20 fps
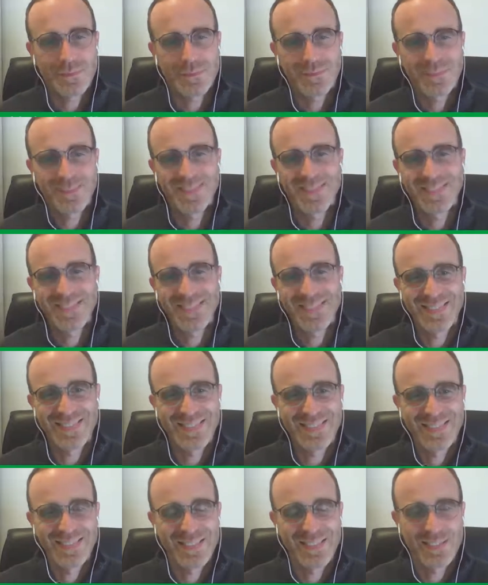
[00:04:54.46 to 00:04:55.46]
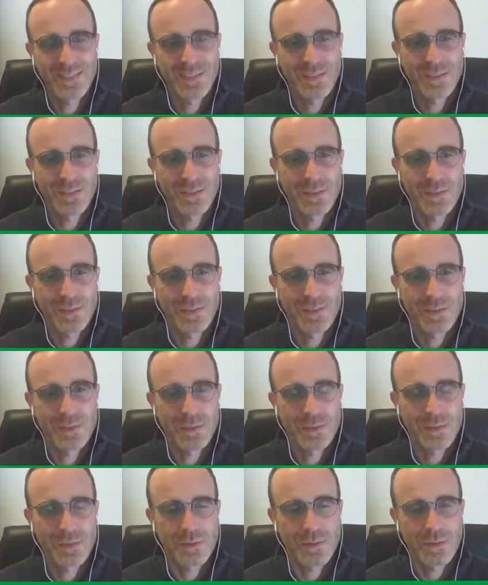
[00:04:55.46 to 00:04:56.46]

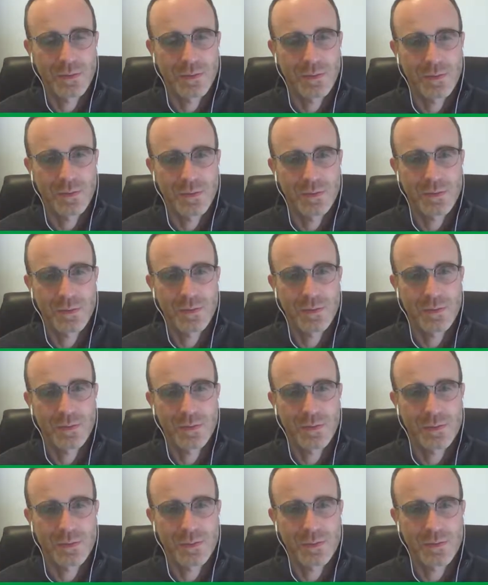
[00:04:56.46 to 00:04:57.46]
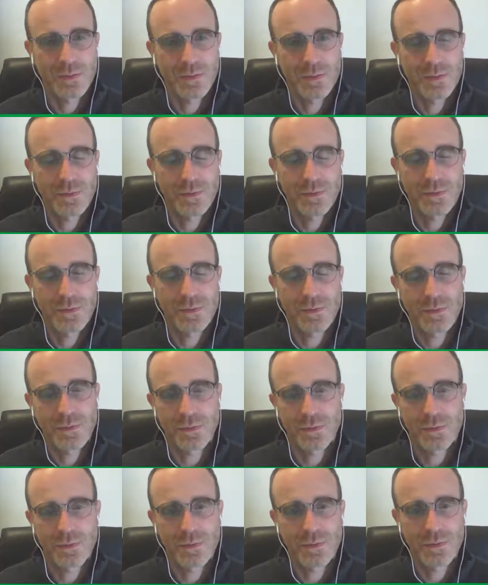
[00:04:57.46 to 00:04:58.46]

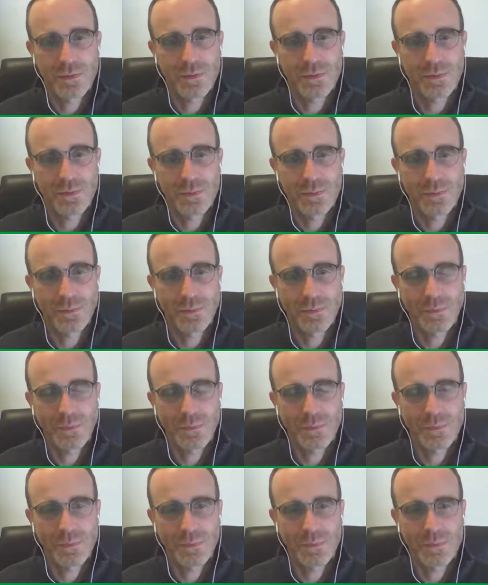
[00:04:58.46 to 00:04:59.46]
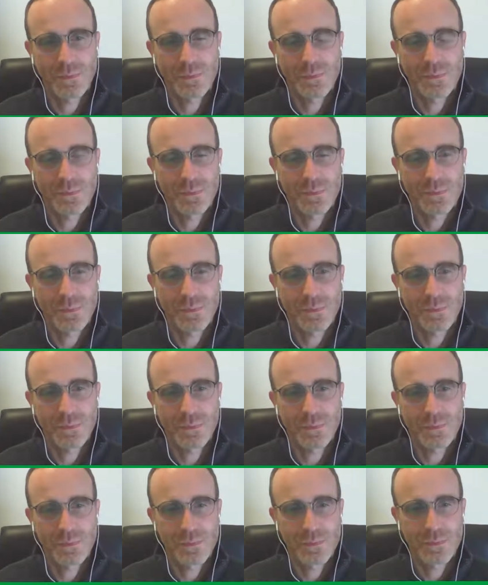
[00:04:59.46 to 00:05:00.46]

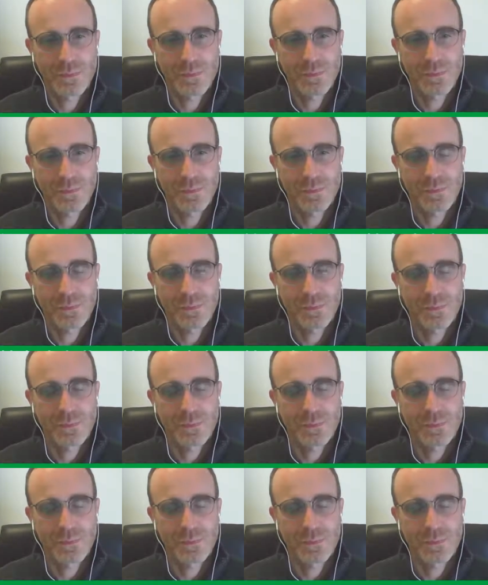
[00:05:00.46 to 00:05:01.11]
No words are spoken by the person on screen.